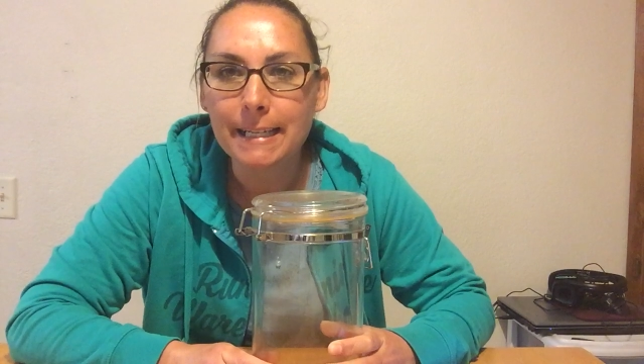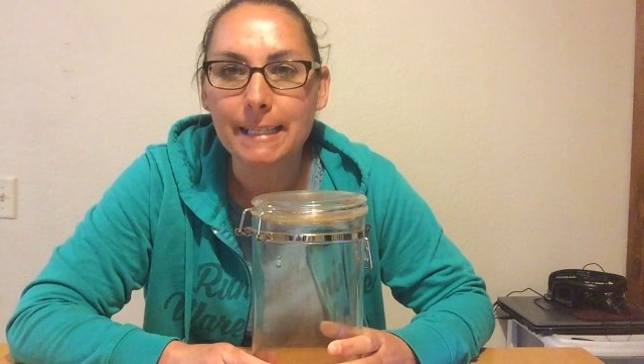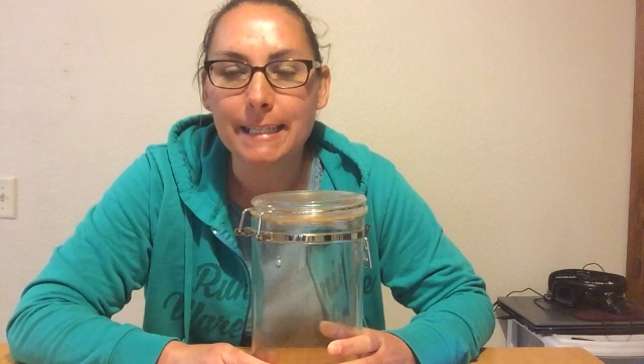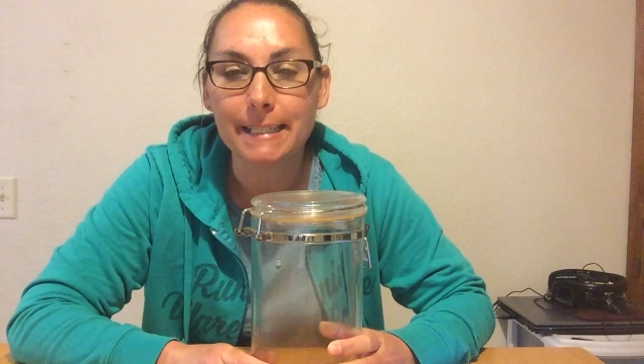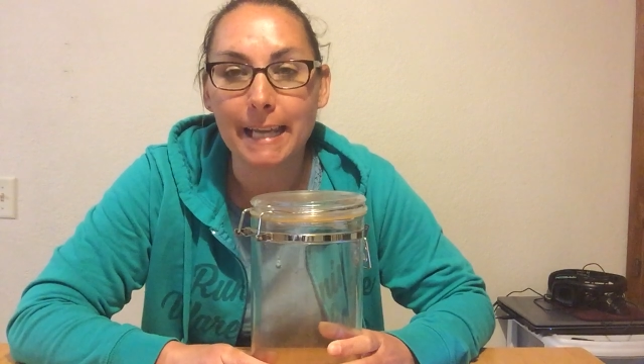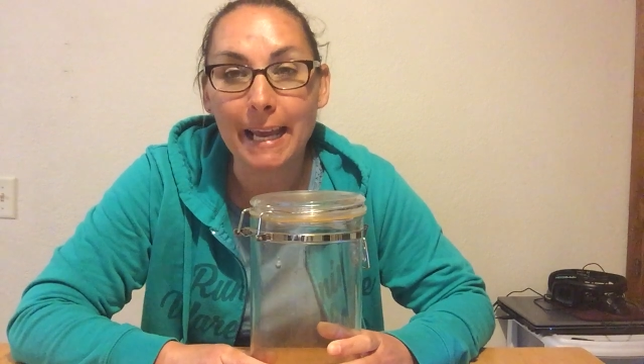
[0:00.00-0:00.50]

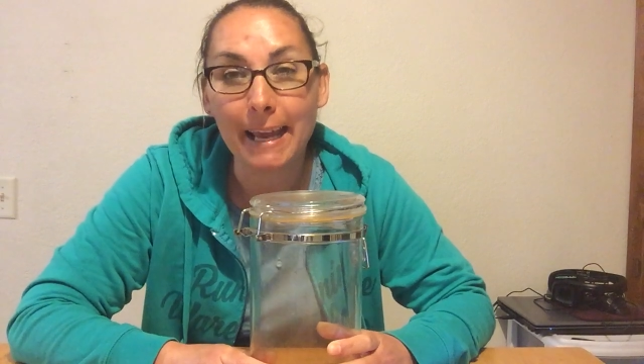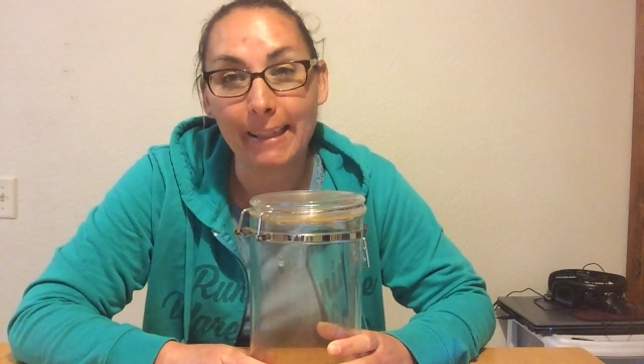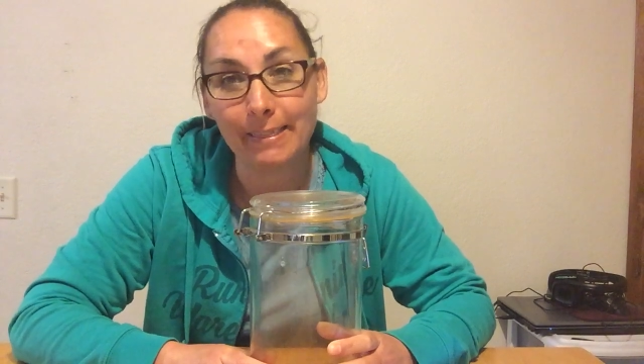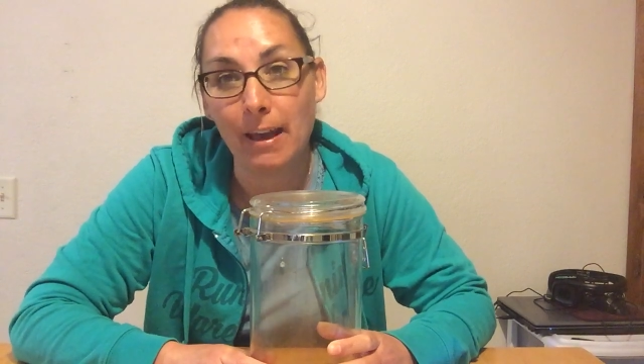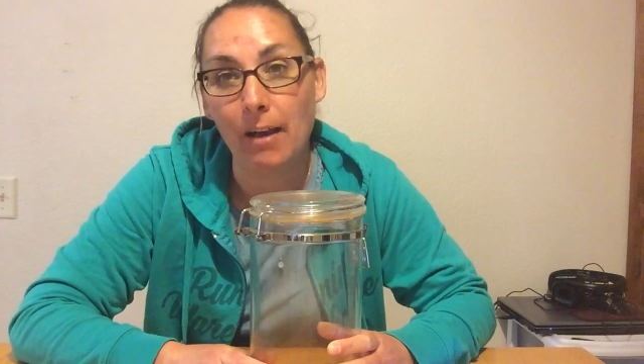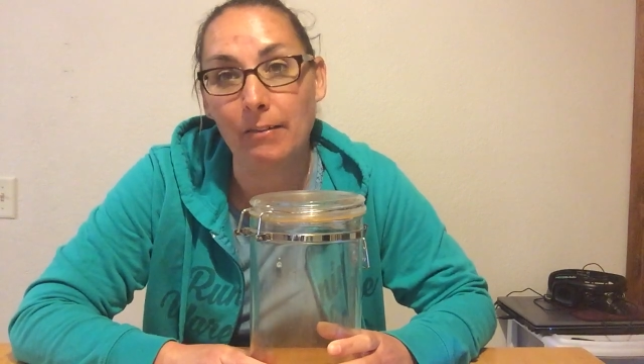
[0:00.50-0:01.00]
Today
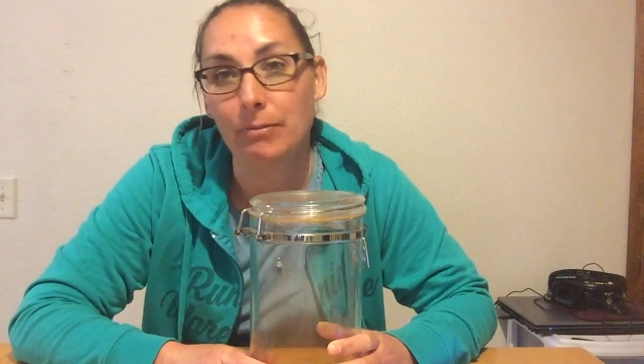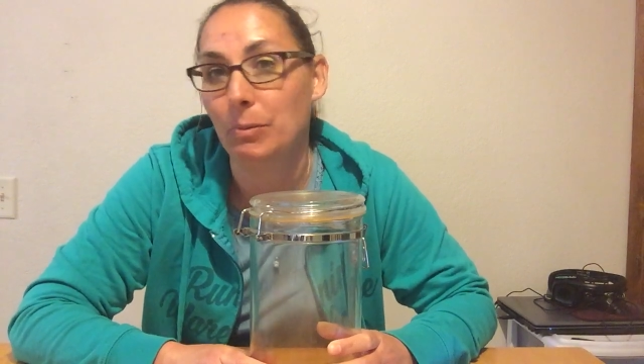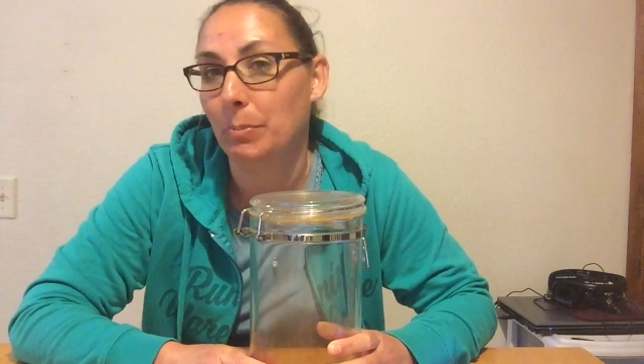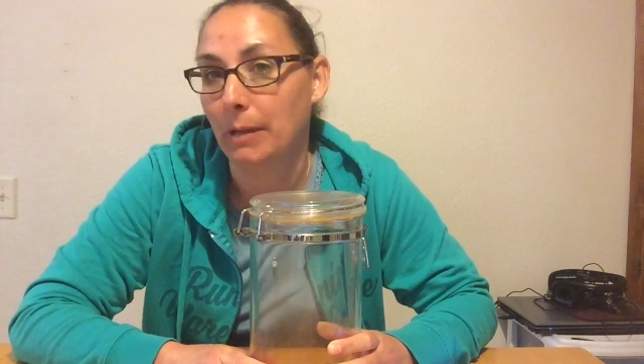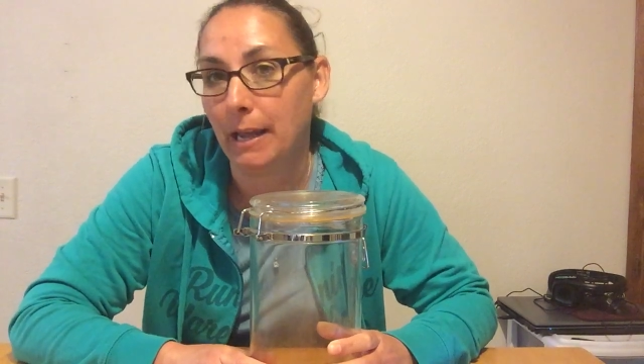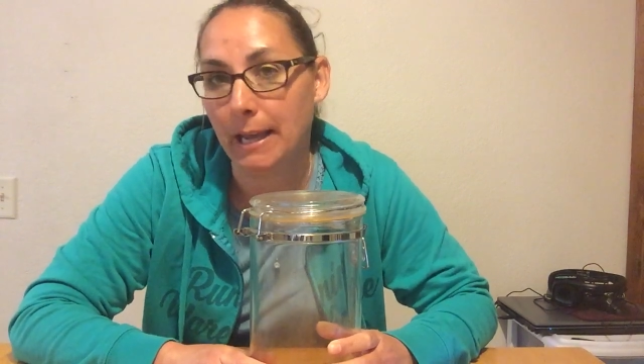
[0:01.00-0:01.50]
I thought we
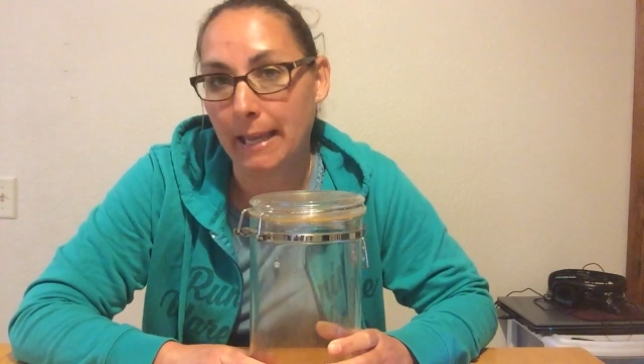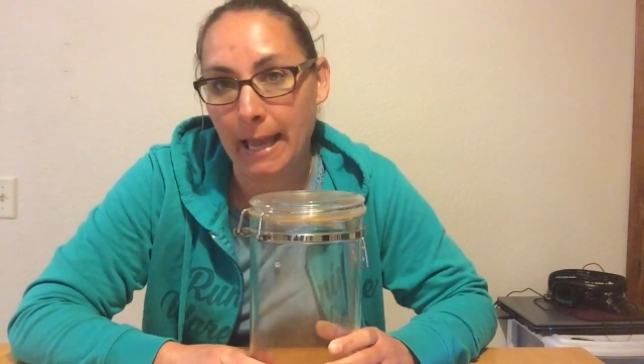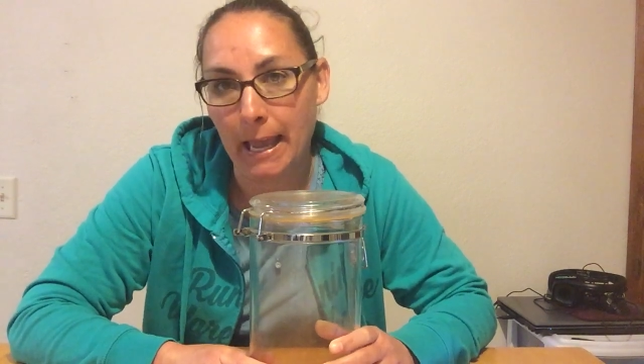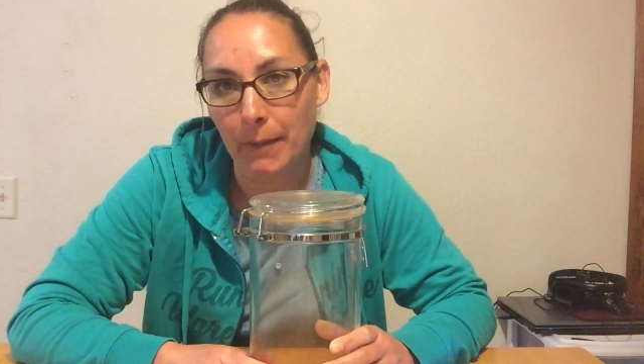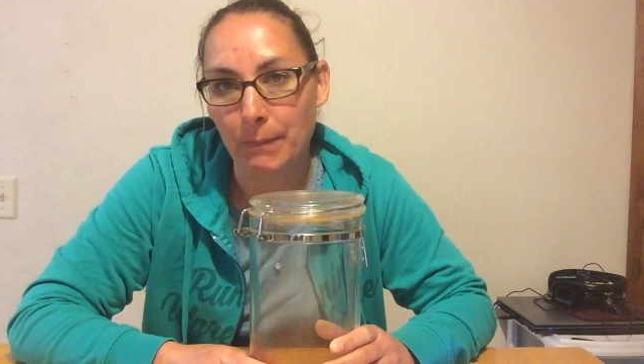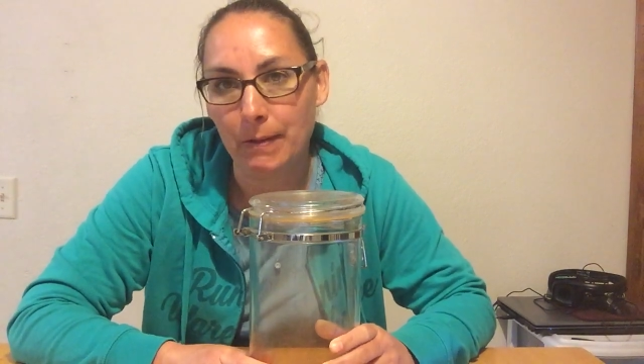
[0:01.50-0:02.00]
would play a
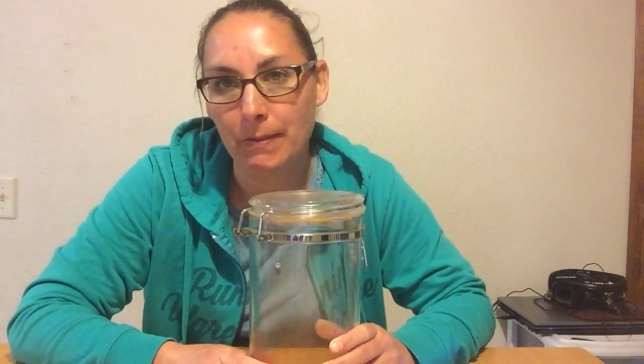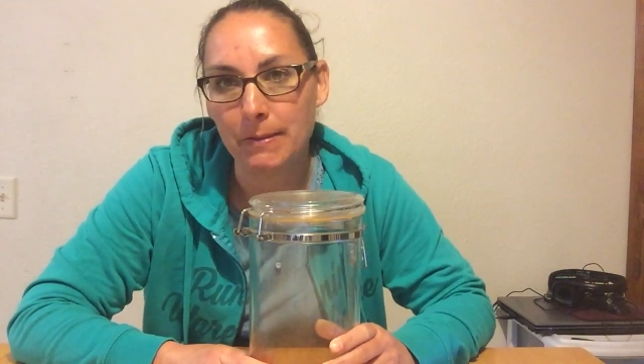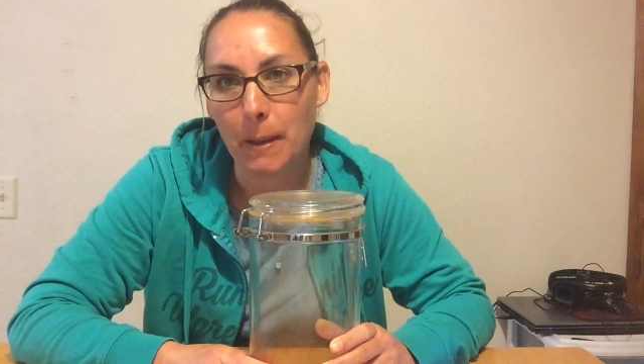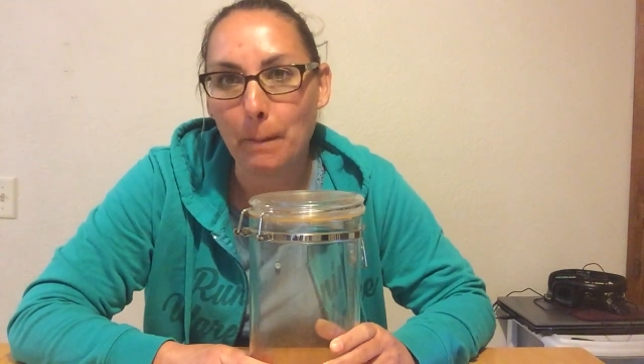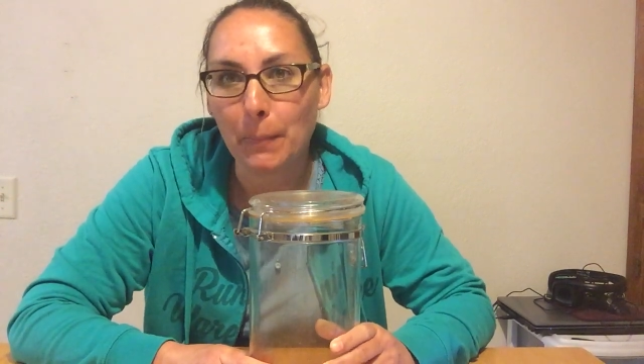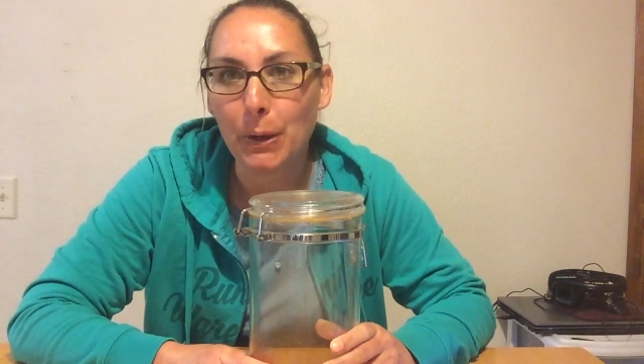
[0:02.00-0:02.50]
game with
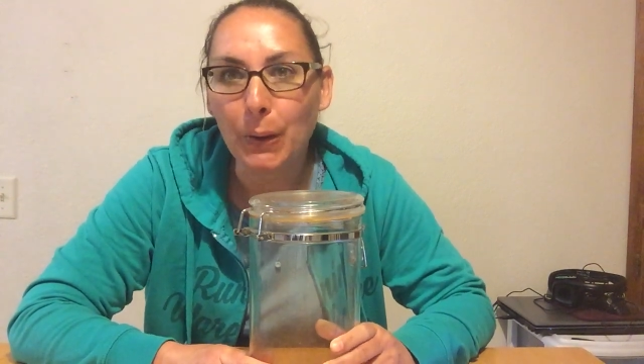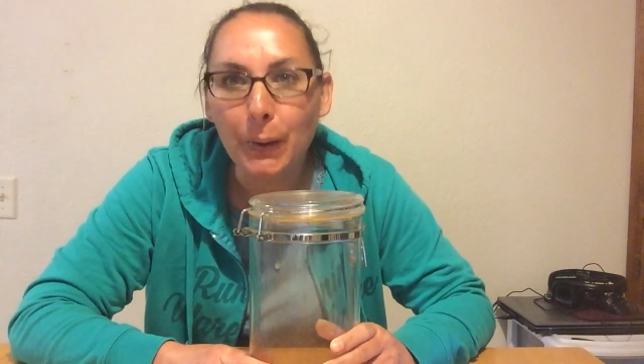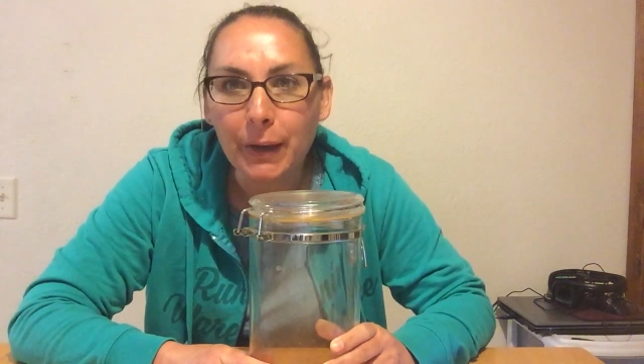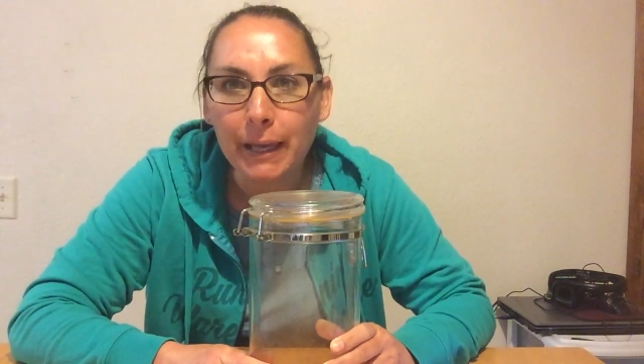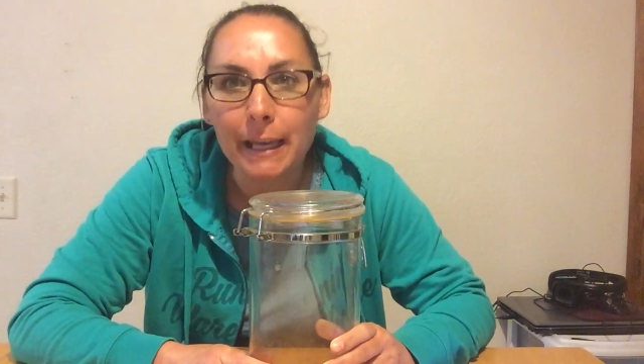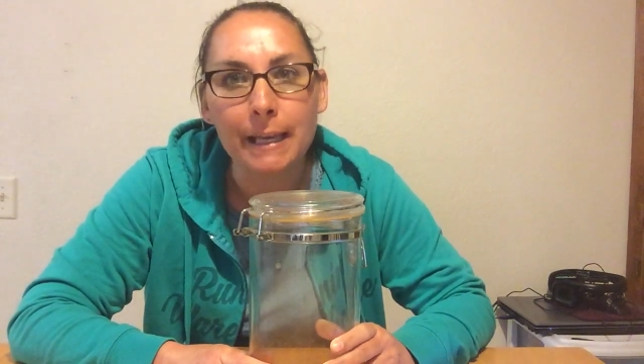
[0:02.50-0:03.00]
some
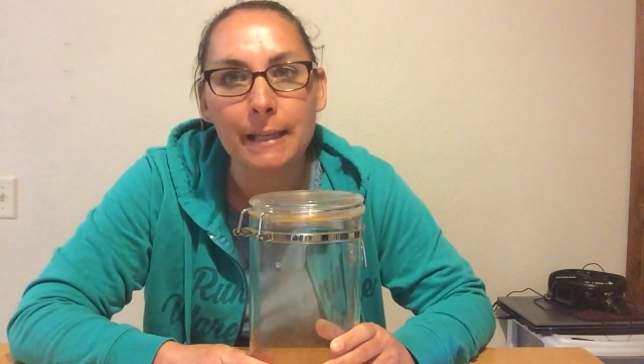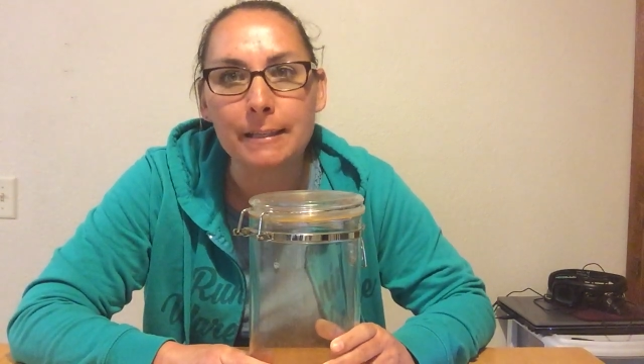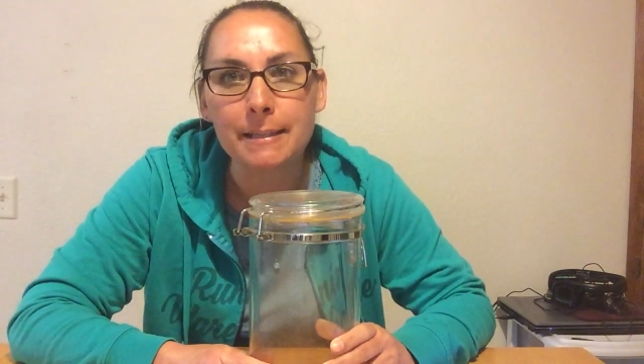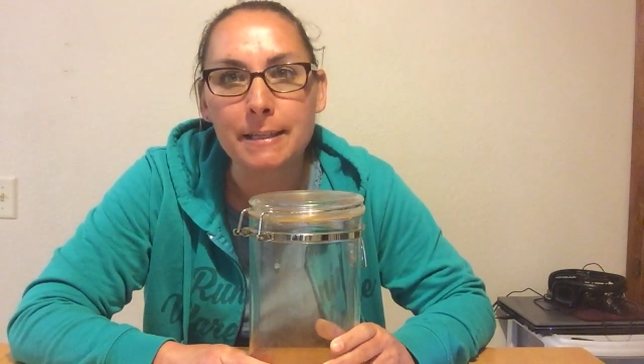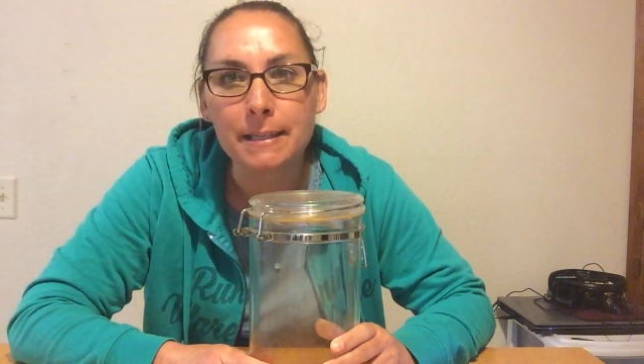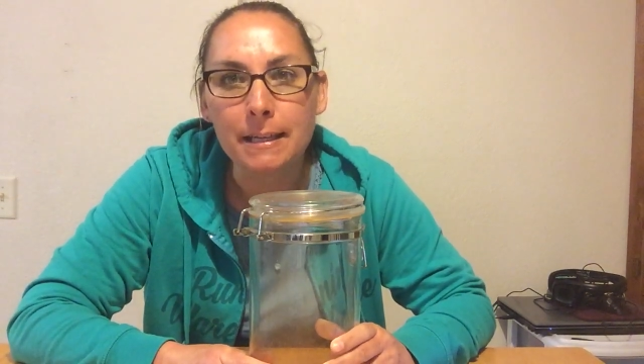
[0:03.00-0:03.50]

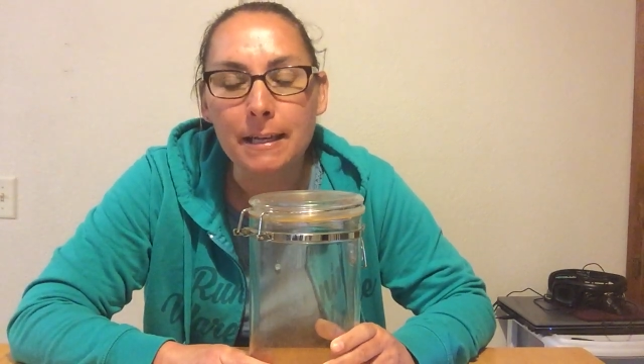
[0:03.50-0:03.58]
cookies.